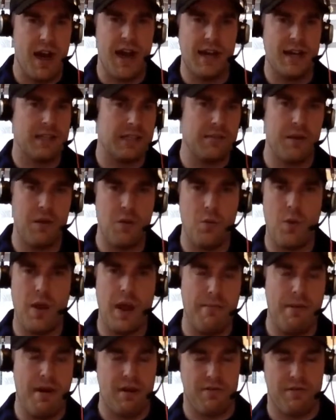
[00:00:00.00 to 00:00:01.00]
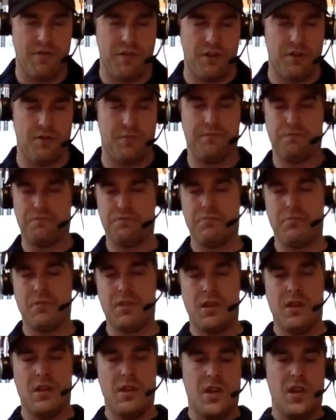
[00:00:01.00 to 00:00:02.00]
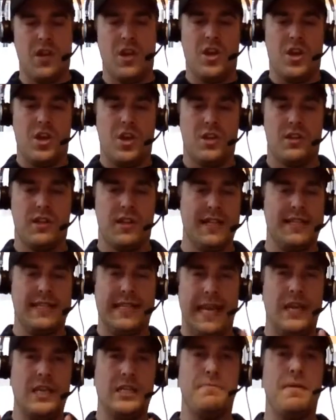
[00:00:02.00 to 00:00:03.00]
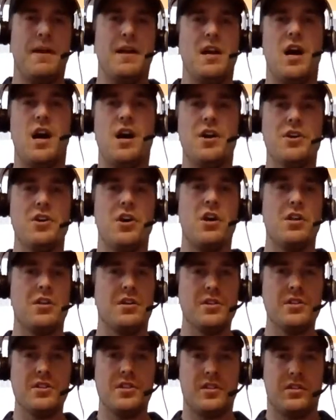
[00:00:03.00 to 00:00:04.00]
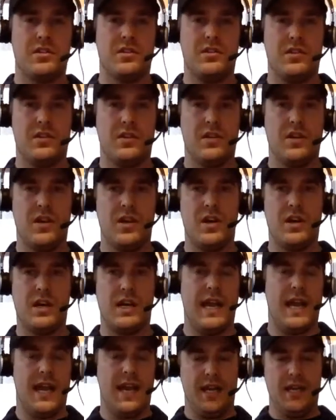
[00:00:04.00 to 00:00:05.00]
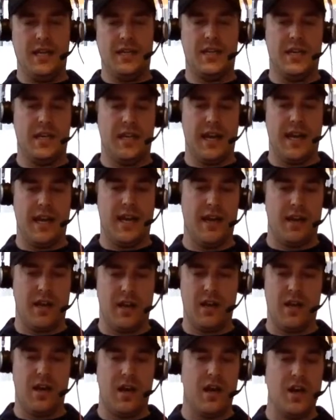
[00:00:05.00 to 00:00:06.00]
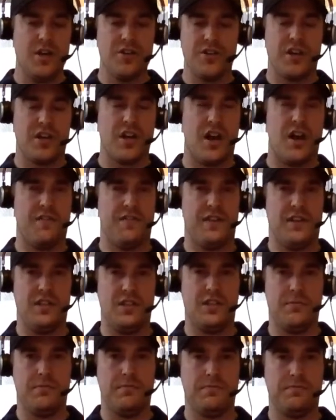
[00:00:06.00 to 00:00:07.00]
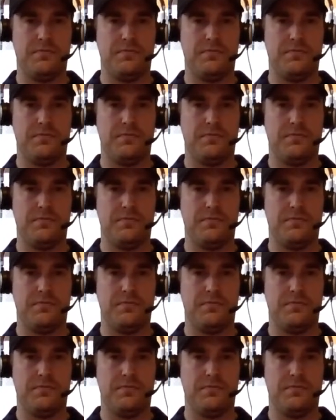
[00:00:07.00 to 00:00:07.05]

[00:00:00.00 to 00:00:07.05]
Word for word: I got something way better for you. Let's say you spend hundred dollars, okay, to get hundred coffees.